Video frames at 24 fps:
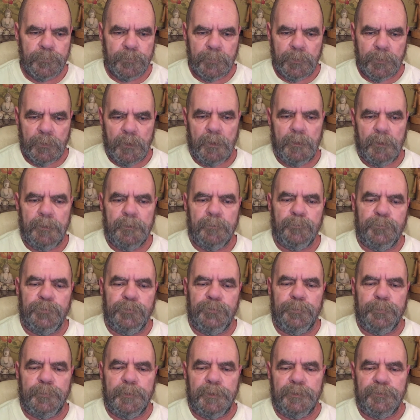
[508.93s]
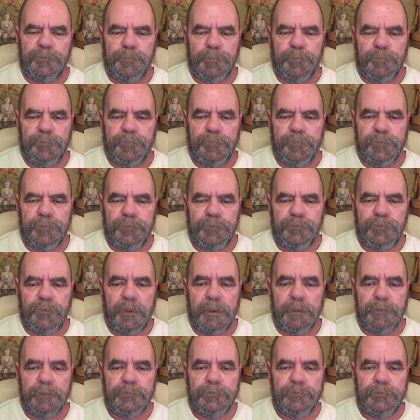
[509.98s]
I am responsible for these
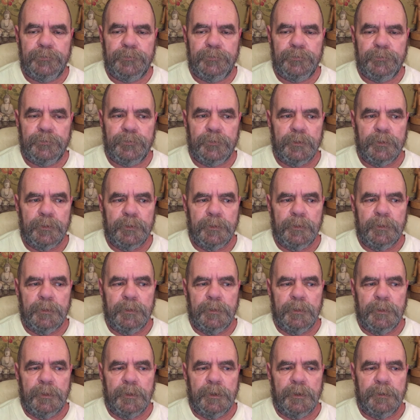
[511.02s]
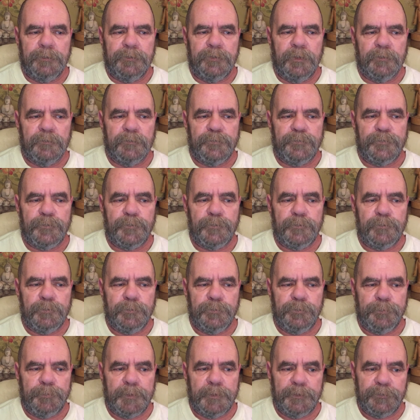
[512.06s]
actions, and I take full
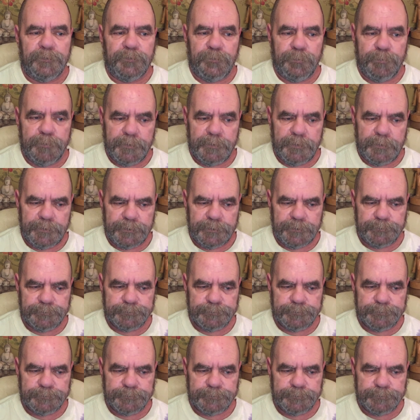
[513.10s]
responsibility.